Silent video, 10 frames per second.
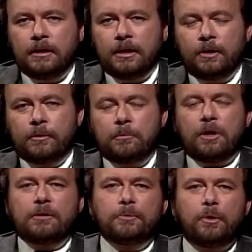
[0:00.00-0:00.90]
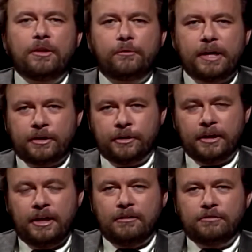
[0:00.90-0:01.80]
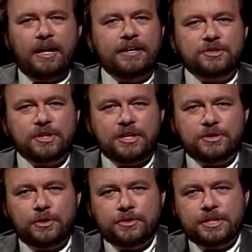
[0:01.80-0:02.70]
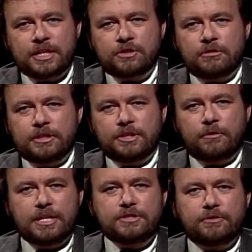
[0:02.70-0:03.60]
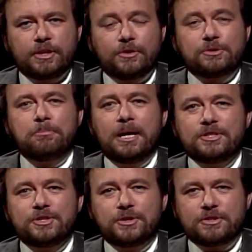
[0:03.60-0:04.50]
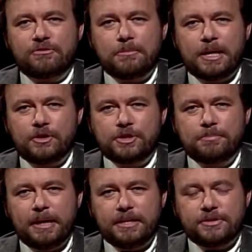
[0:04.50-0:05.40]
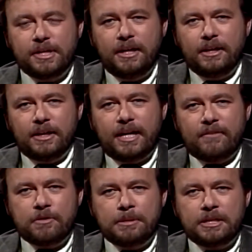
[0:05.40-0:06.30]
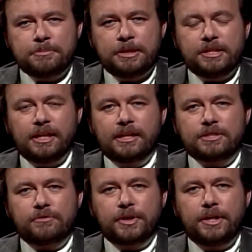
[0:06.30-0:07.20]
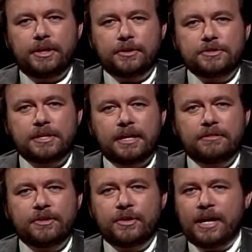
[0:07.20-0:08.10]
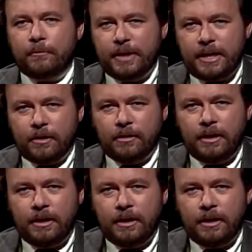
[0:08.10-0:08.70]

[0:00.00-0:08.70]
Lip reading: Hello and welcome to On the Record. Flying saucers, extraterrestrials, monsters from outer space. The government has been telling us for years that they're not real.